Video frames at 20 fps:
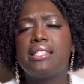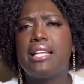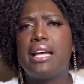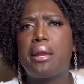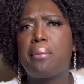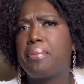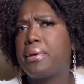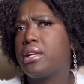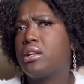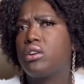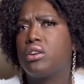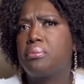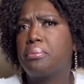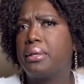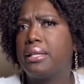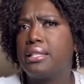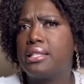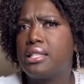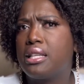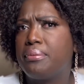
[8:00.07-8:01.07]
is not a big
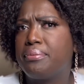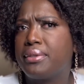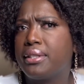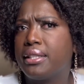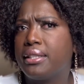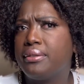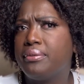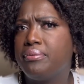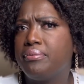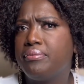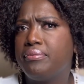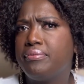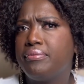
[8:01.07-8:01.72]
gourmand something.